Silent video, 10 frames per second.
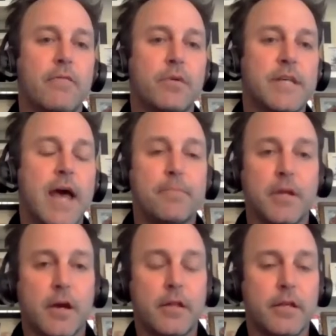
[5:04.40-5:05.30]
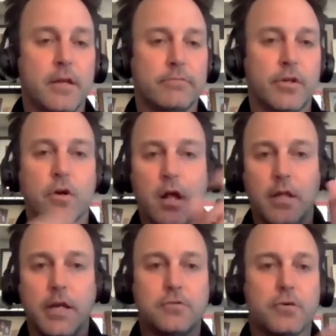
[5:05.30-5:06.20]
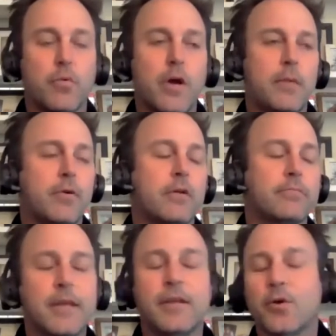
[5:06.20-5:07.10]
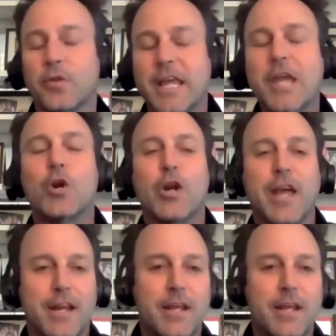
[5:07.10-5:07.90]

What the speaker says: of what's happening on the, call it intraweb or, the internet.